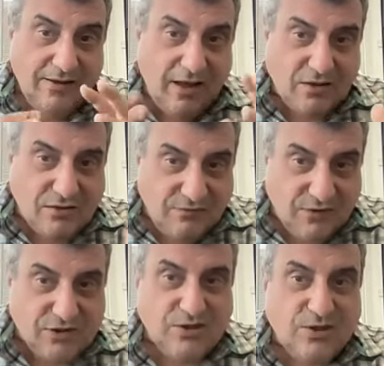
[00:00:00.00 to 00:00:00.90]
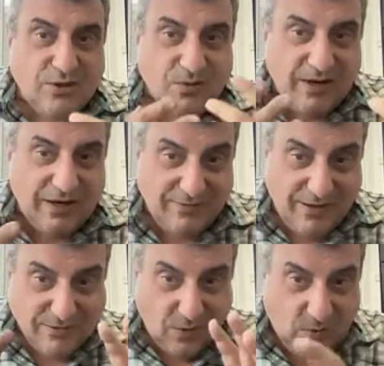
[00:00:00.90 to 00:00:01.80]
a sufficient degree, and
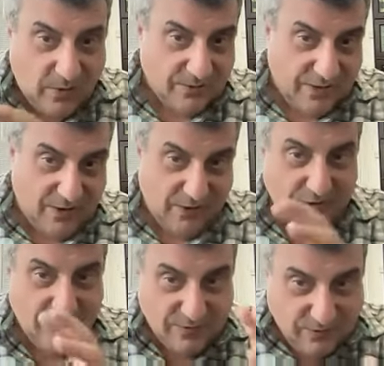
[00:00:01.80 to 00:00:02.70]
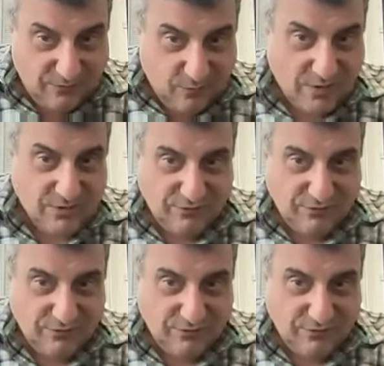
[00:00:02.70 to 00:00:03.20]
that's a whole other area, so what is